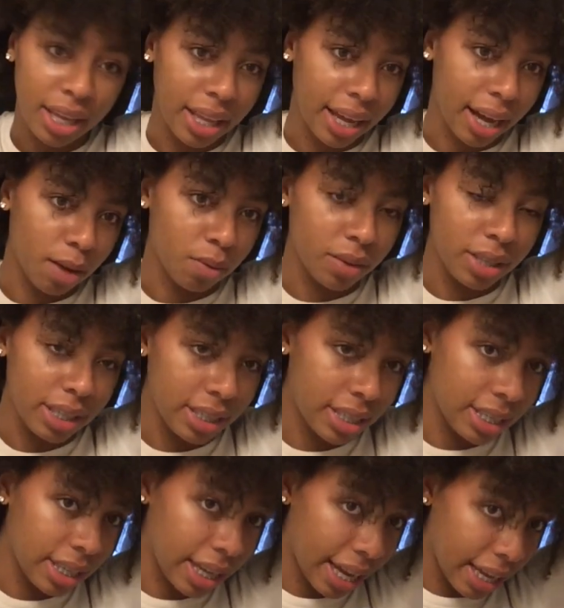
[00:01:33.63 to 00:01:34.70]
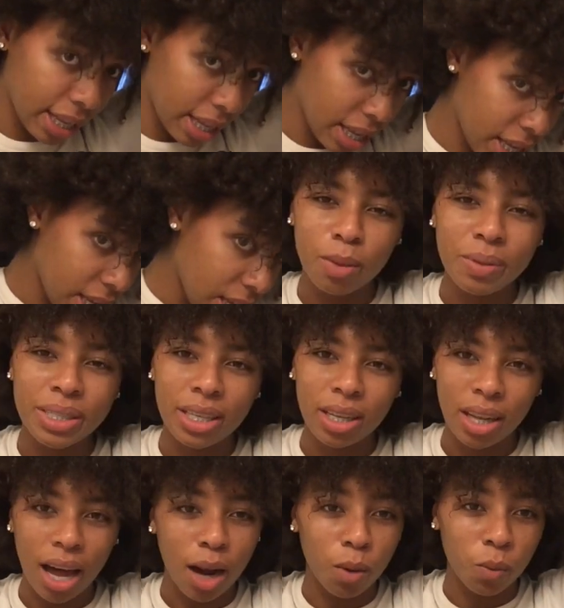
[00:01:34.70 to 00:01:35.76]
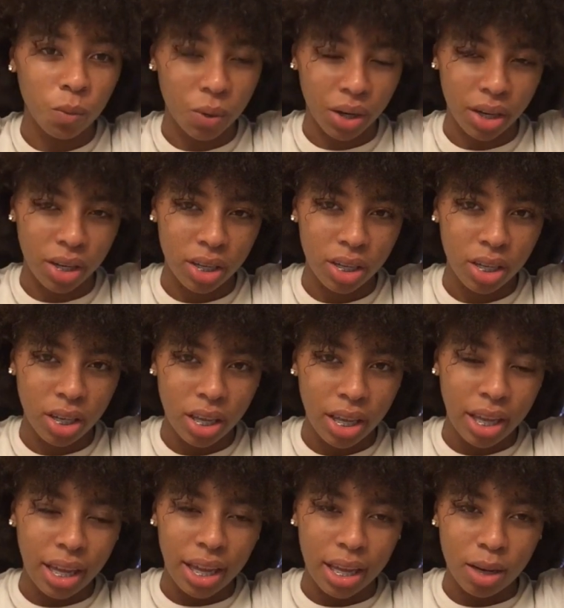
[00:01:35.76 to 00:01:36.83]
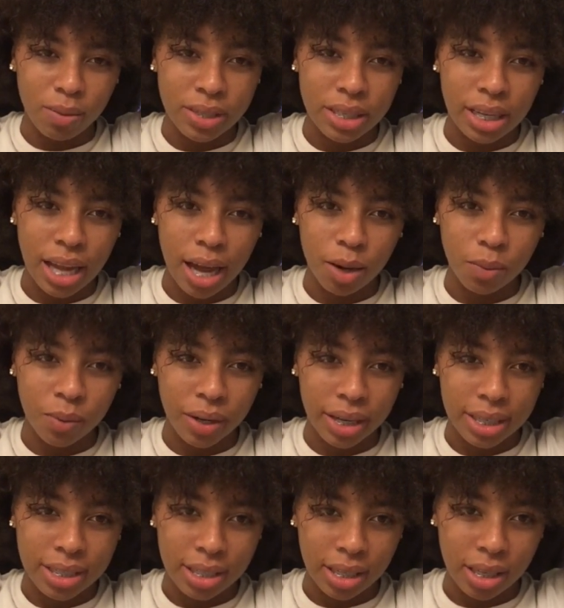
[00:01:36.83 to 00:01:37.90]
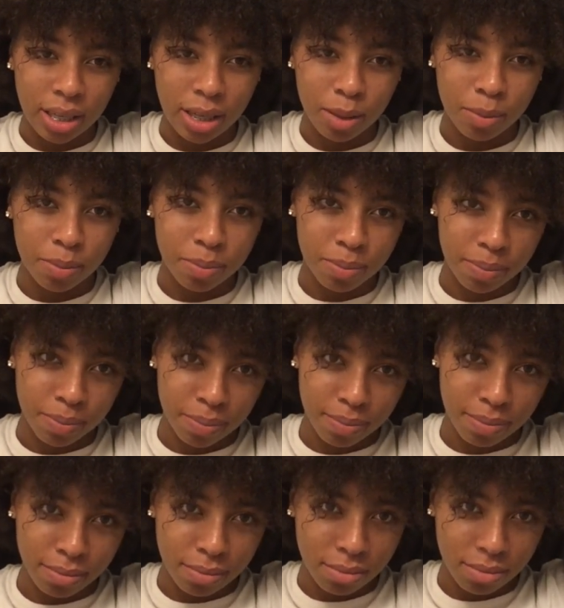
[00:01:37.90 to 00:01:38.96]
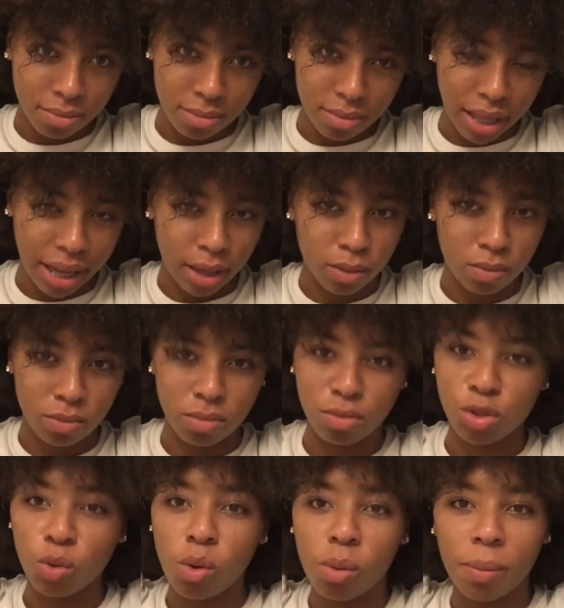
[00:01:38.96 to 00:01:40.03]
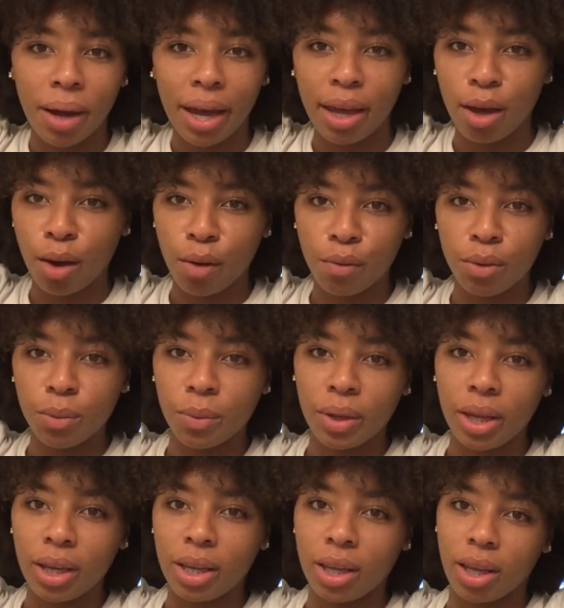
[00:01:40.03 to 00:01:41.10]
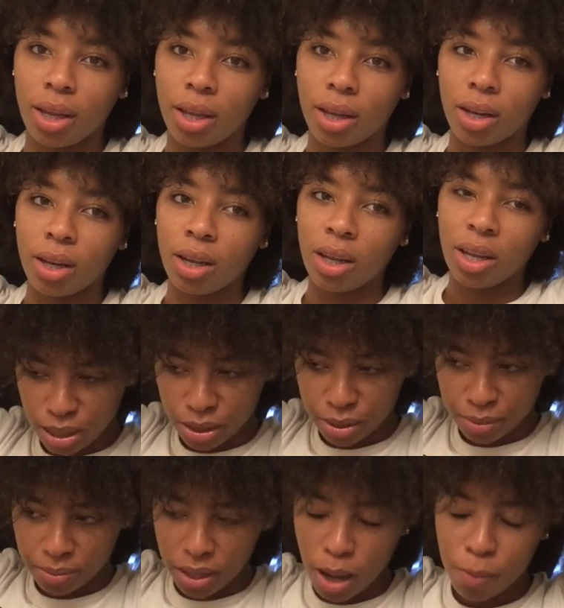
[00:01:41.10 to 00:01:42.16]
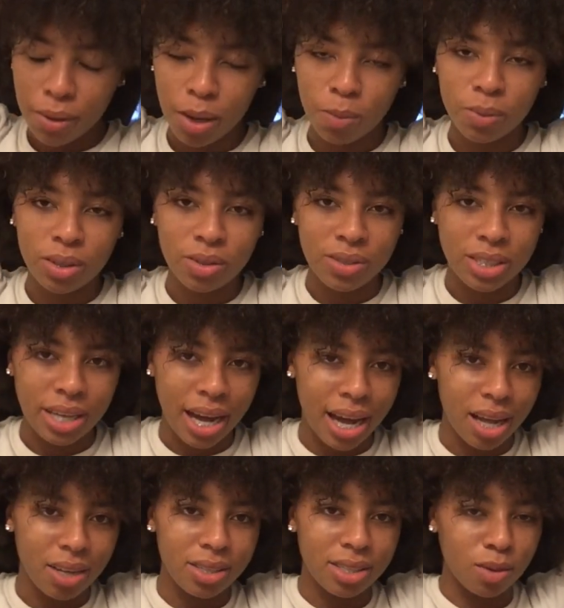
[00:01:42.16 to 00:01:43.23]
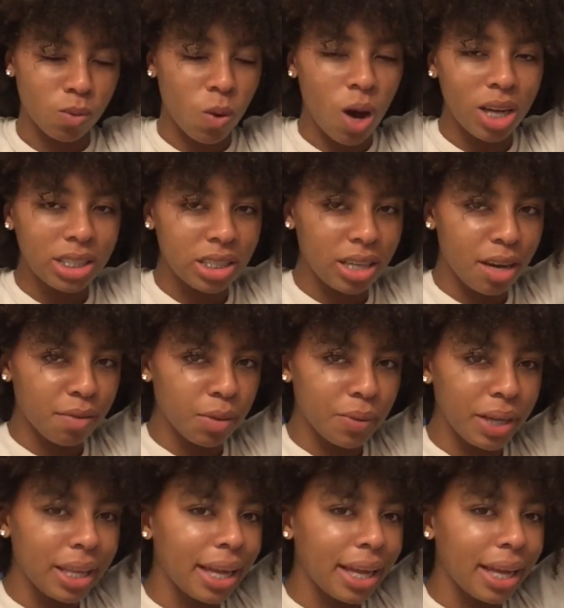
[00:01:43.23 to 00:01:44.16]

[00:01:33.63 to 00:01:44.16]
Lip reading: Like, I really did like it. It was a lot of work. And it was a lot of work to keep like doing my hair every week and coming up with new styles and washing it every week.